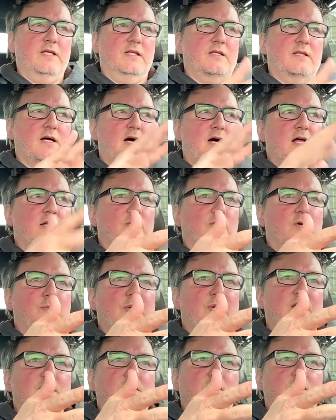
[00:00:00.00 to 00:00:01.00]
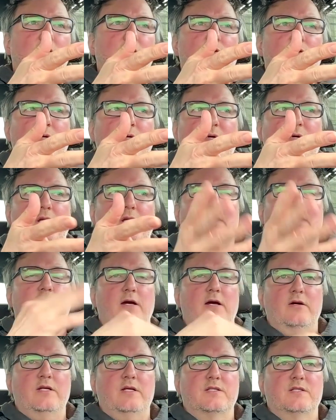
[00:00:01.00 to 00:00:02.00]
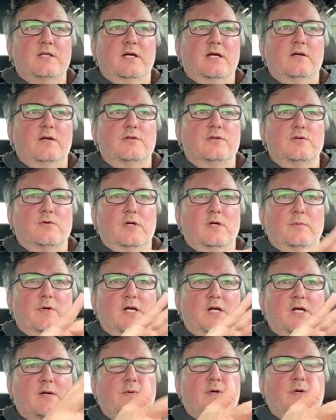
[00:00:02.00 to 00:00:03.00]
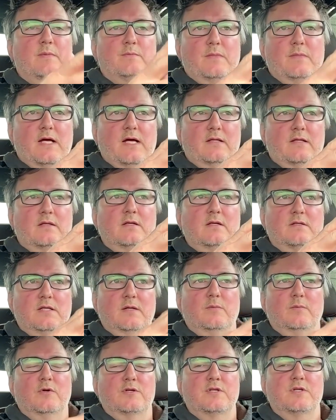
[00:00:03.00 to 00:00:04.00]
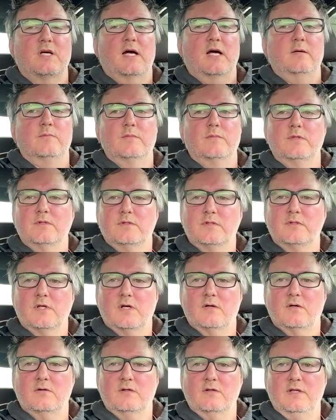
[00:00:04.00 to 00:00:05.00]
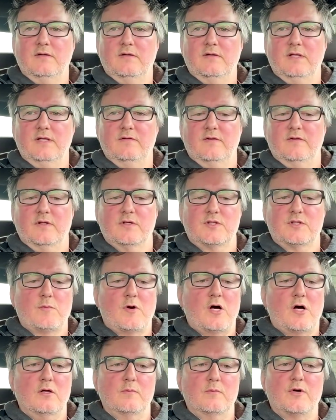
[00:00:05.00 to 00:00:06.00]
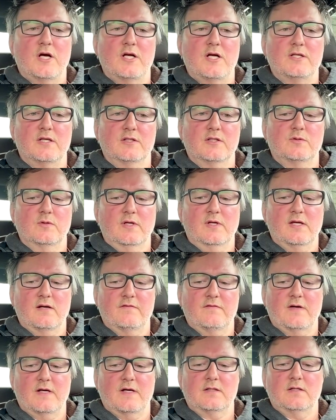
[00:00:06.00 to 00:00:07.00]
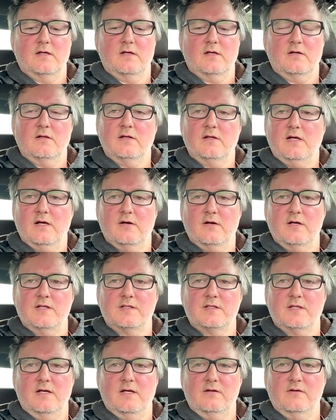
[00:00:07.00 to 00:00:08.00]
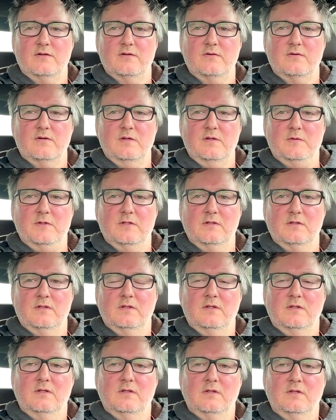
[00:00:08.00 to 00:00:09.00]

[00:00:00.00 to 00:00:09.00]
Well, I think the Hollywood Basic Agreement and the Area Standards Agreement come up at a similar time. So even the smaller projects would get affected under the Area Standards Agreement.